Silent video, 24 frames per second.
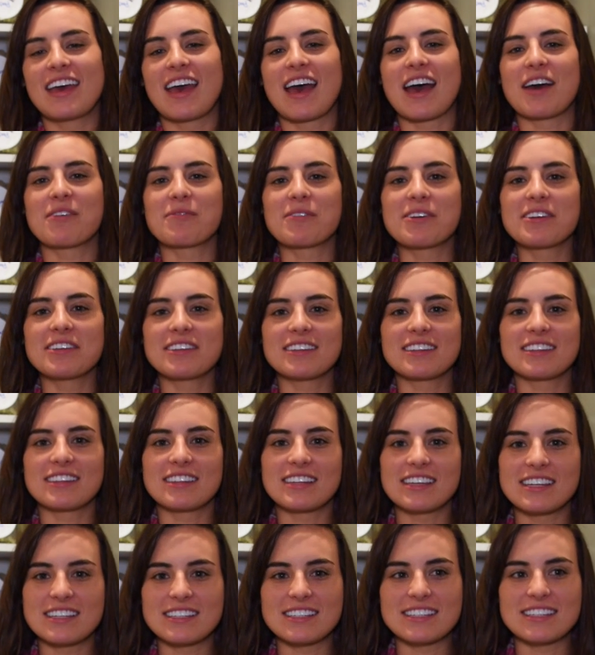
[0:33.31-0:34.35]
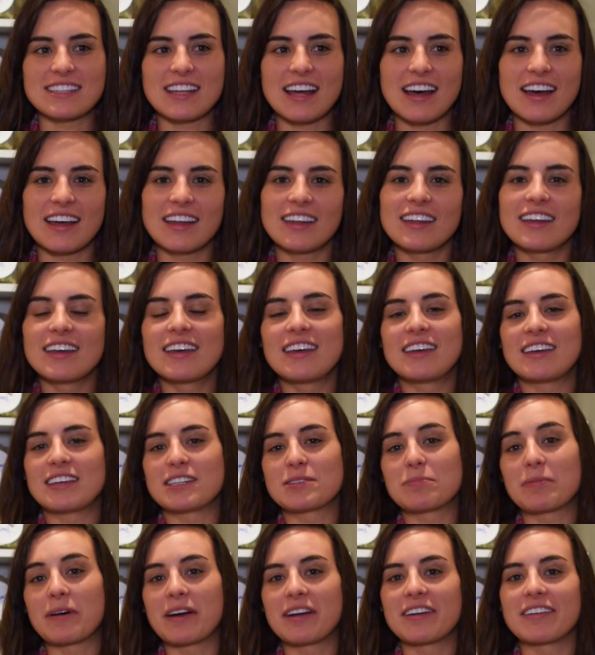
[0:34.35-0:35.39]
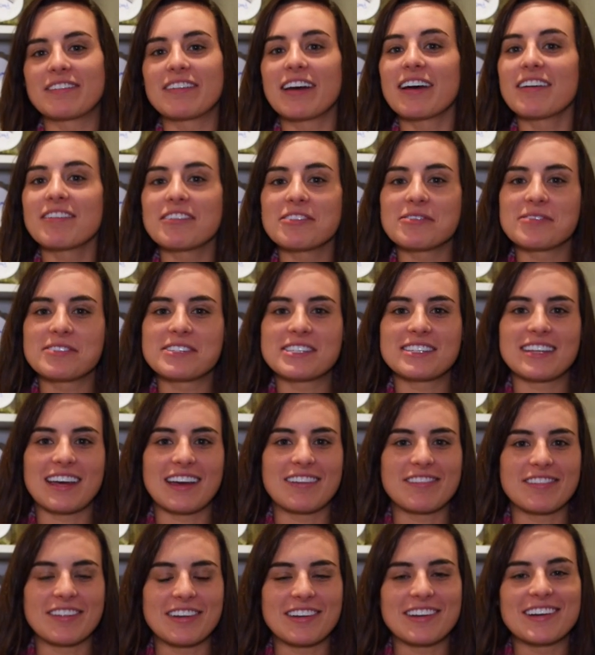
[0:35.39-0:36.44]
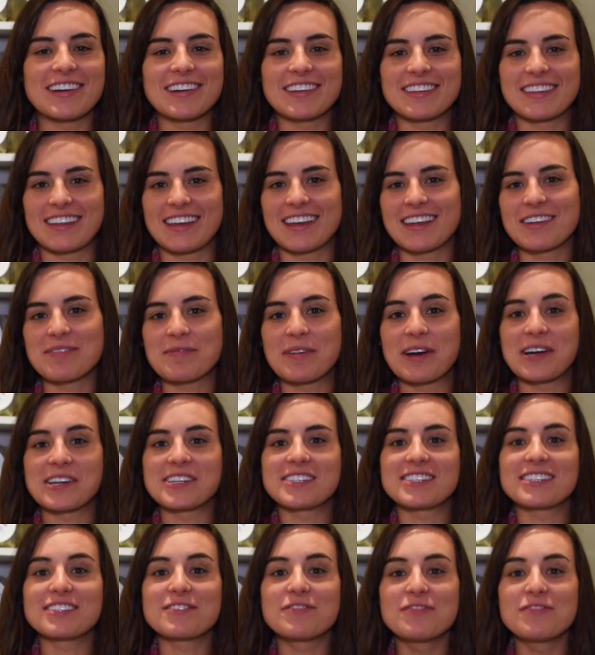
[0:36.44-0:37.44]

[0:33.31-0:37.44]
And one of the things that is part of everyone's life on Earth and Mars is